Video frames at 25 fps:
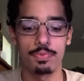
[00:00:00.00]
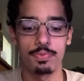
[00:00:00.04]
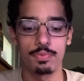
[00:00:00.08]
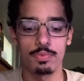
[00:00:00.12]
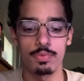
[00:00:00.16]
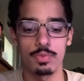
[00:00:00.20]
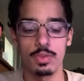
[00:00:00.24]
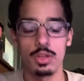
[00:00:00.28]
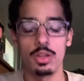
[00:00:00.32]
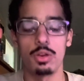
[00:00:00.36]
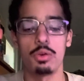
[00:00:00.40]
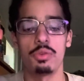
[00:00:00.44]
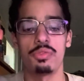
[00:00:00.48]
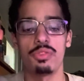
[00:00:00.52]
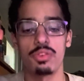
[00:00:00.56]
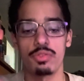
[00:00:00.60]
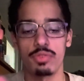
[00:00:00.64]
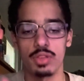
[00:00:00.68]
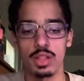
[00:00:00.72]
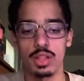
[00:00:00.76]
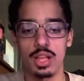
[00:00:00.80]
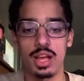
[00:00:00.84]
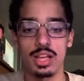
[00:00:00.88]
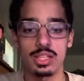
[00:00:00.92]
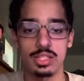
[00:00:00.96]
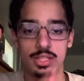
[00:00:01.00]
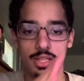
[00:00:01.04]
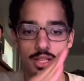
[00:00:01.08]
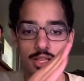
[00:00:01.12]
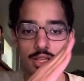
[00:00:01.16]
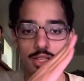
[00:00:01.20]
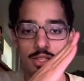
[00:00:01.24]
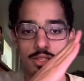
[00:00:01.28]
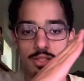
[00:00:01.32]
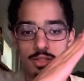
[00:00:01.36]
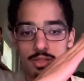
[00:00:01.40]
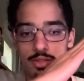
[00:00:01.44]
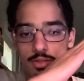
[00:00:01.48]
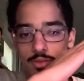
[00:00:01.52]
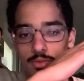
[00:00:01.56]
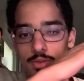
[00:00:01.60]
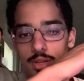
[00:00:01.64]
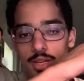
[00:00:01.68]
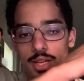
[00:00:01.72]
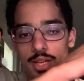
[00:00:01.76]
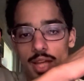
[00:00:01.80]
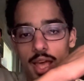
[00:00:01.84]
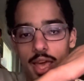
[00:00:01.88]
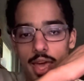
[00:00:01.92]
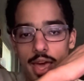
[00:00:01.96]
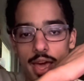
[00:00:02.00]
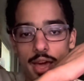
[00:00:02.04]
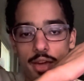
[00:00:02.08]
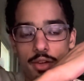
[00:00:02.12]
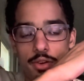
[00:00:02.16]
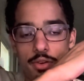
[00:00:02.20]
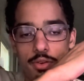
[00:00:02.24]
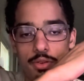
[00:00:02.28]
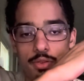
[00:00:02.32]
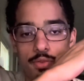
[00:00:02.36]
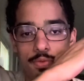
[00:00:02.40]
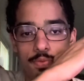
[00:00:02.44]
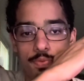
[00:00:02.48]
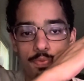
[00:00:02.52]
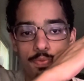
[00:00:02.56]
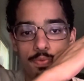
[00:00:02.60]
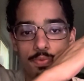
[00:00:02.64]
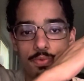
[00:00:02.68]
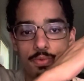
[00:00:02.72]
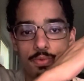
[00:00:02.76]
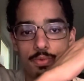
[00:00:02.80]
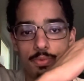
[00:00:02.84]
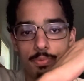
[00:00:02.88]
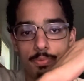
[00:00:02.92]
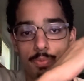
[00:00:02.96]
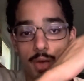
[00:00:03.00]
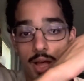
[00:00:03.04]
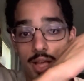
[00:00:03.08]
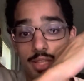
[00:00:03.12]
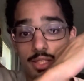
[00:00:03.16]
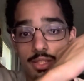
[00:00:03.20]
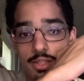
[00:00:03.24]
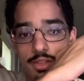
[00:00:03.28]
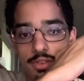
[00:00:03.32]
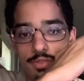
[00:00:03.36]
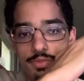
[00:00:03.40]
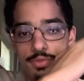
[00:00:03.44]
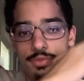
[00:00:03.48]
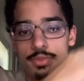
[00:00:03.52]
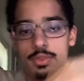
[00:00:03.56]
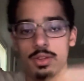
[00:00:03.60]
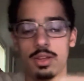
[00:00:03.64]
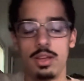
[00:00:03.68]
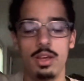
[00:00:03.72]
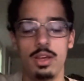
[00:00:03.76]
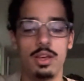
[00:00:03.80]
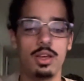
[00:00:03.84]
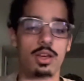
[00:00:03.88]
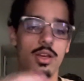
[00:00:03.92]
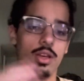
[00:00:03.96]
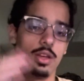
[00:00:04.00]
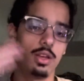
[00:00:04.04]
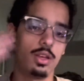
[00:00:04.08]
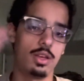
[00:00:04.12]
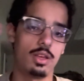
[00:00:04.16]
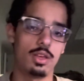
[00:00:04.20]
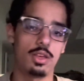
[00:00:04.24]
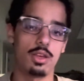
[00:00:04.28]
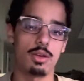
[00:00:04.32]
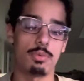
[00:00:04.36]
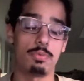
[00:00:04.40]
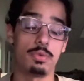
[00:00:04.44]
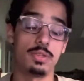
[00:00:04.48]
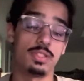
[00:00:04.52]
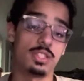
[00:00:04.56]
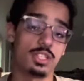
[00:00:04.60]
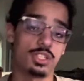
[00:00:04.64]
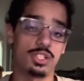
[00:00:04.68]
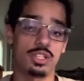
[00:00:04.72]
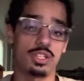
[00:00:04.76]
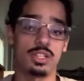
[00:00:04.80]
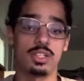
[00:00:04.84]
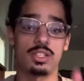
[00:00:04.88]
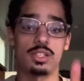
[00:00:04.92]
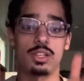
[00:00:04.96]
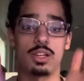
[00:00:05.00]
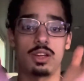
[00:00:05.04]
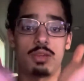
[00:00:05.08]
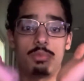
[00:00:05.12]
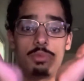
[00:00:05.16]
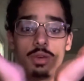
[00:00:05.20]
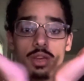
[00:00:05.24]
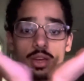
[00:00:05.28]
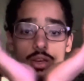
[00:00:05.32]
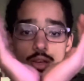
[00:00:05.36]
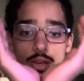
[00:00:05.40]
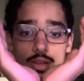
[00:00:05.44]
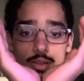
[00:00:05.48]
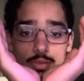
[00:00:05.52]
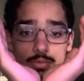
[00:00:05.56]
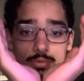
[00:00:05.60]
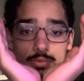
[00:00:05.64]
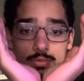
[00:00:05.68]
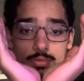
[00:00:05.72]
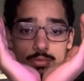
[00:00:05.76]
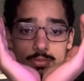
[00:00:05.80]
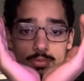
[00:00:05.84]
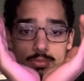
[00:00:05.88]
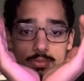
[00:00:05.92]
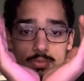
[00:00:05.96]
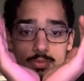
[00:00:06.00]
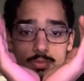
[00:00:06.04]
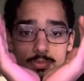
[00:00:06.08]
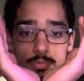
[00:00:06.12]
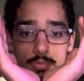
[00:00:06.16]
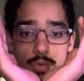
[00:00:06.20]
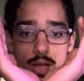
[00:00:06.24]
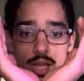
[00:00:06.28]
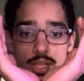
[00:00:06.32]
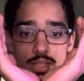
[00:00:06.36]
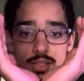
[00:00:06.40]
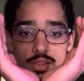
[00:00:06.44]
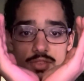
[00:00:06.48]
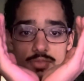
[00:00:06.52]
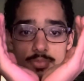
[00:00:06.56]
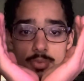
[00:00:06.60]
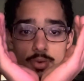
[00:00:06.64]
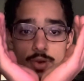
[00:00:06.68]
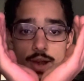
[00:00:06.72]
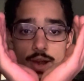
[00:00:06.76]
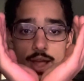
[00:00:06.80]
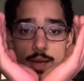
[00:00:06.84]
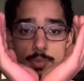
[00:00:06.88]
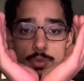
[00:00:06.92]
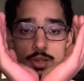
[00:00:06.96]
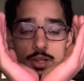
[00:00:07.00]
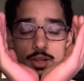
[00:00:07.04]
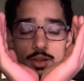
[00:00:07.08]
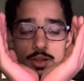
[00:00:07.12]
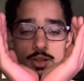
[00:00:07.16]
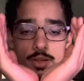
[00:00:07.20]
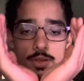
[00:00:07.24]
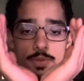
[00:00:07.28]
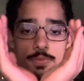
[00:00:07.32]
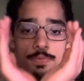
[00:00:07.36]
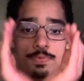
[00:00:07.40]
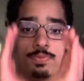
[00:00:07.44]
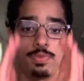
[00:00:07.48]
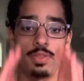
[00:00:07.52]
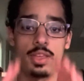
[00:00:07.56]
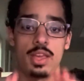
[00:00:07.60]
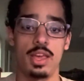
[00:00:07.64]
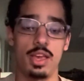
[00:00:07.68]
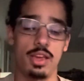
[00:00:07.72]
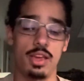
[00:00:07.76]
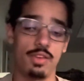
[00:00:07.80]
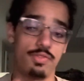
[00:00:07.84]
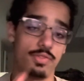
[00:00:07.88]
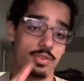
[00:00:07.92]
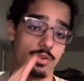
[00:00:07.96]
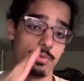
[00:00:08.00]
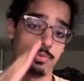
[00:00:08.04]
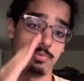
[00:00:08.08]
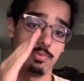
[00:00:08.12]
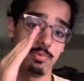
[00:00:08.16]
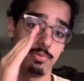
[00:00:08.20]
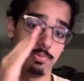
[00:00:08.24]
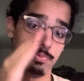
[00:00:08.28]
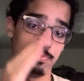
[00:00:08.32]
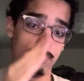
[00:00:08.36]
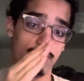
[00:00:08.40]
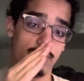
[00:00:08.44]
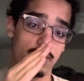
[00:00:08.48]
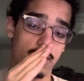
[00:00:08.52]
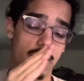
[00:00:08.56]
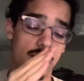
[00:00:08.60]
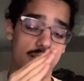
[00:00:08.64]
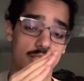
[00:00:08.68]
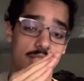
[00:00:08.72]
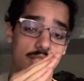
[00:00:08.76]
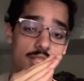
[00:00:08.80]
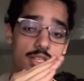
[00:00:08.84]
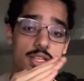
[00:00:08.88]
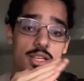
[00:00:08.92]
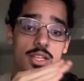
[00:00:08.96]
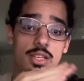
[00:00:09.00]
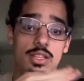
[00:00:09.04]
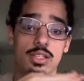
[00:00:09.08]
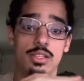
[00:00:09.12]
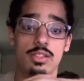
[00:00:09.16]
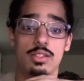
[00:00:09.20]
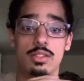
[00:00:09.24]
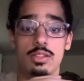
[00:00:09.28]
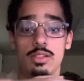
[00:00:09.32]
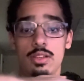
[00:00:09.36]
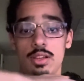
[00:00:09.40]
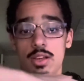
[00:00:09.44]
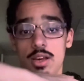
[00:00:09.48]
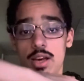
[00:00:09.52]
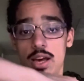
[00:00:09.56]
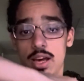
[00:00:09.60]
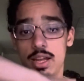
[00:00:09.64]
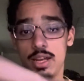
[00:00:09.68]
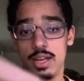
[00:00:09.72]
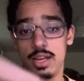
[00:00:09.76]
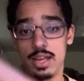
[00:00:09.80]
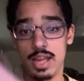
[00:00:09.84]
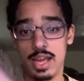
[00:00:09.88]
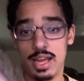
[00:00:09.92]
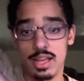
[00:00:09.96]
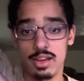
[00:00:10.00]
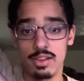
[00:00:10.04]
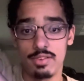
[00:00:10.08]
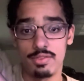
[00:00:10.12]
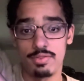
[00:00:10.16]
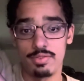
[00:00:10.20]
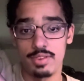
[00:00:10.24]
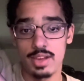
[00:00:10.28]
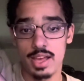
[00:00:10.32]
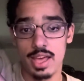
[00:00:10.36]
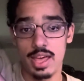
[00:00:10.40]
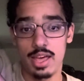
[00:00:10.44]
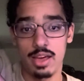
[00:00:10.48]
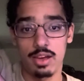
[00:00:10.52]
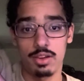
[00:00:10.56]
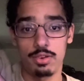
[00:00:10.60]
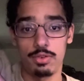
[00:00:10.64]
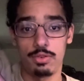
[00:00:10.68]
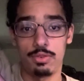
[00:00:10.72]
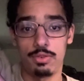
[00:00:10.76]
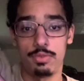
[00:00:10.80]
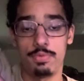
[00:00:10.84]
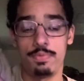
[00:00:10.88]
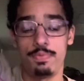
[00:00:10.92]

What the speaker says: velocity is a diagonal positive, your position is going to be a positive parabola. If your velocity is a negative diagonal,